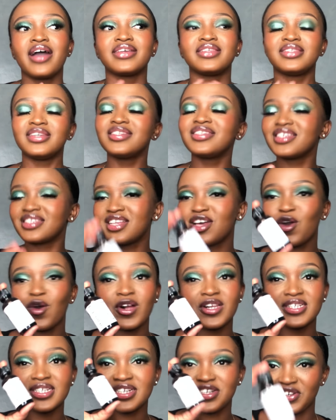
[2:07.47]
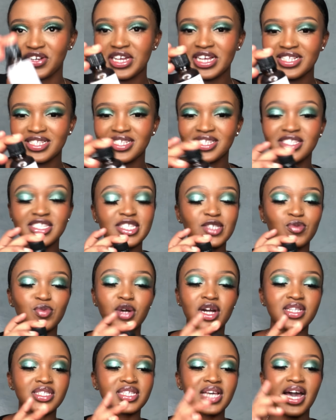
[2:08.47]
this is the holy grail. This is
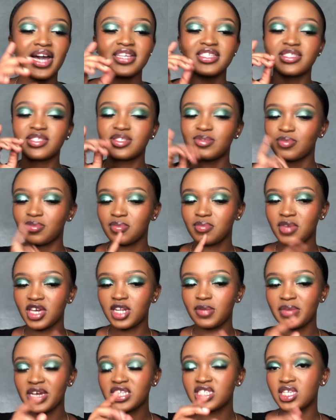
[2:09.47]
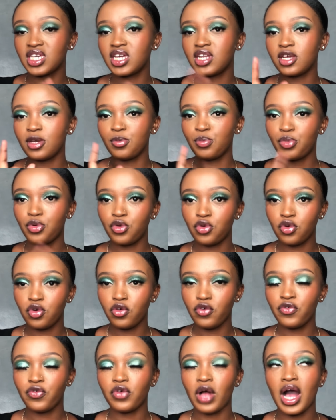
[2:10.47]
what has made my skin improve.